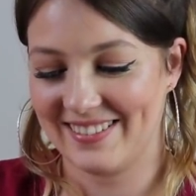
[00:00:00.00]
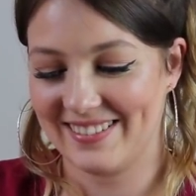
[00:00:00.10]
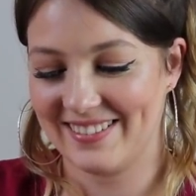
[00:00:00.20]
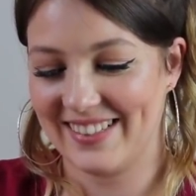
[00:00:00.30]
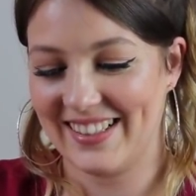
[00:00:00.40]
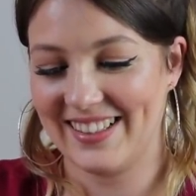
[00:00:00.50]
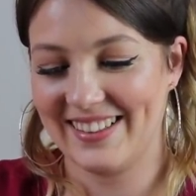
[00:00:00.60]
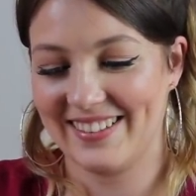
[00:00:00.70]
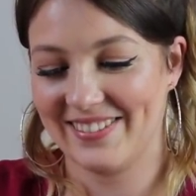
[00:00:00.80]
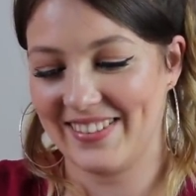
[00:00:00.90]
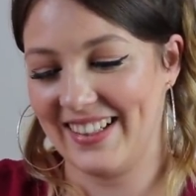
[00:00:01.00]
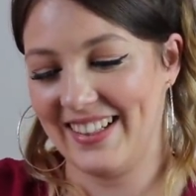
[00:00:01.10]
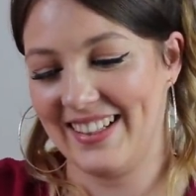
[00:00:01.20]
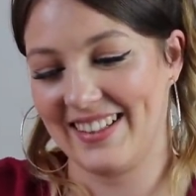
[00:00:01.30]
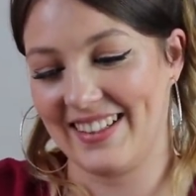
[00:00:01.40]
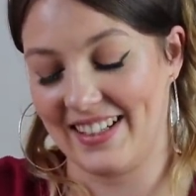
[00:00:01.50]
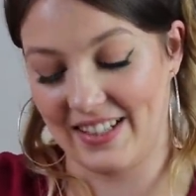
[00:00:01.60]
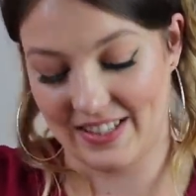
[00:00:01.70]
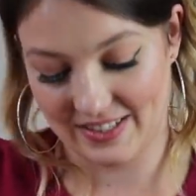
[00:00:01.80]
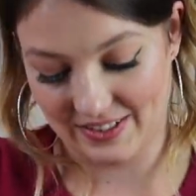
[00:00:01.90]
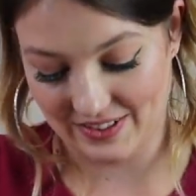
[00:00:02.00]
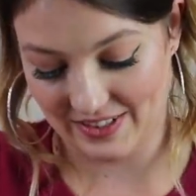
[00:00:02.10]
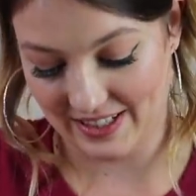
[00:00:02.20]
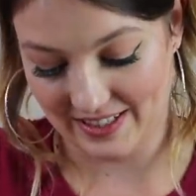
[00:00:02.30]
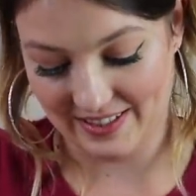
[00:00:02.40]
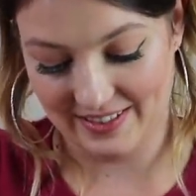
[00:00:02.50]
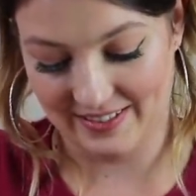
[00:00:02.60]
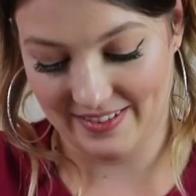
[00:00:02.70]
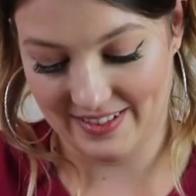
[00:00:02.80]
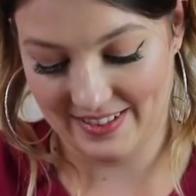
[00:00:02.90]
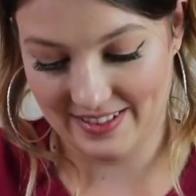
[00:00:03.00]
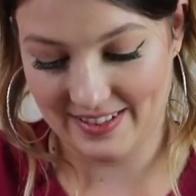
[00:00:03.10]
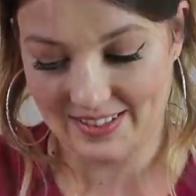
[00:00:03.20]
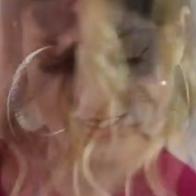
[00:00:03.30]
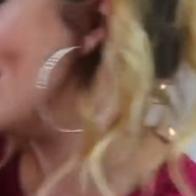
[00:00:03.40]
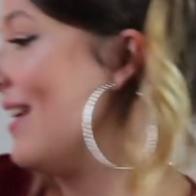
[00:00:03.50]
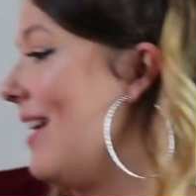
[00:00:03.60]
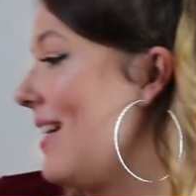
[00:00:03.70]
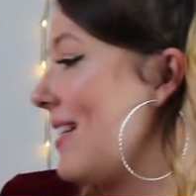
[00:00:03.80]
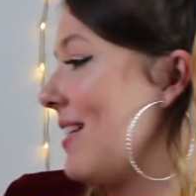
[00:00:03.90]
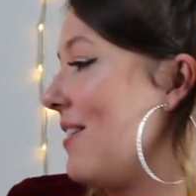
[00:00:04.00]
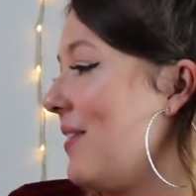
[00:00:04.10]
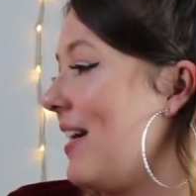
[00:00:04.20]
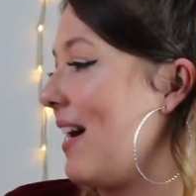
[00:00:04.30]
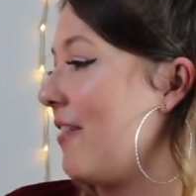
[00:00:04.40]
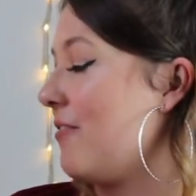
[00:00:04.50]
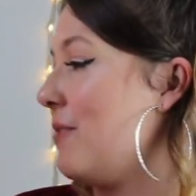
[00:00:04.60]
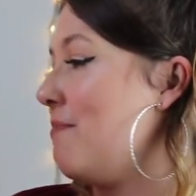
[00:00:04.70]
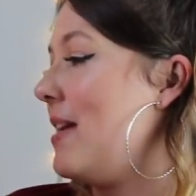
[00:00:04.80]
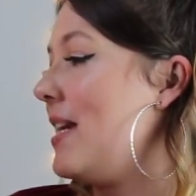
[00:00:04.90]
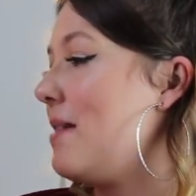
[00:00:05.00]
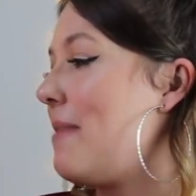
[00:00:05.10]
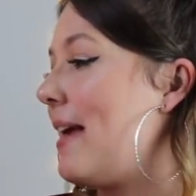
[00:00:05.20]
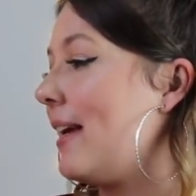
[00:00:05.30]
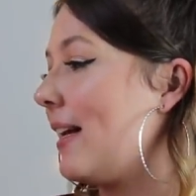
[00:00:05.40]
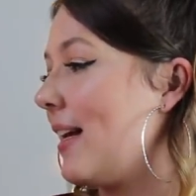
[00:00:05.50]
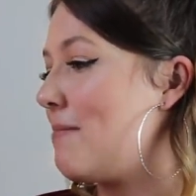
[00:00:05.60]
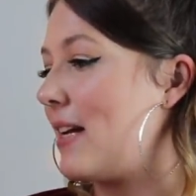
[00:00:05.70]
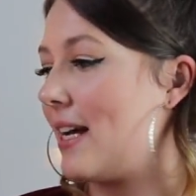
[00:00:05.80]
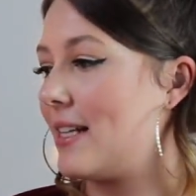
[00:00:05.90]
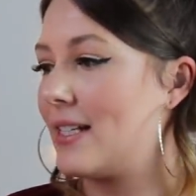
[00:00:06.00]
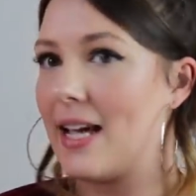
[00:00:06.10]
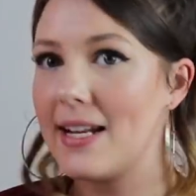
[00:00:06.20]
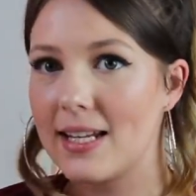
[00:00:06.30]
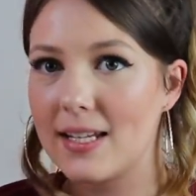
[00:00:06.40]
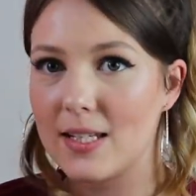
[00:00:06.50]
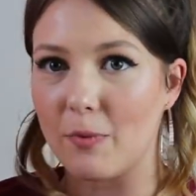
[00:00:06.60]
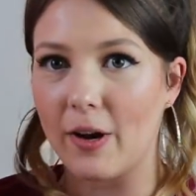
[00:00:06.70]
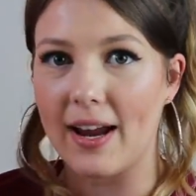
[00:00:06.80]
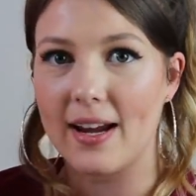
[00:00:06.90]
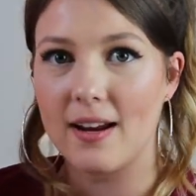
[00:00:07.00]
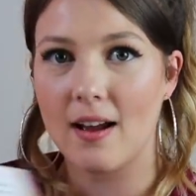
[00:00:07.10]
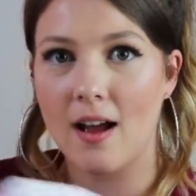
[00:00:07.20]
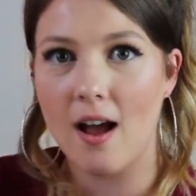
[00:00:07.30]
Oh, I love it. That is so cute. Next up, we have the mini pink lemonade setting spray.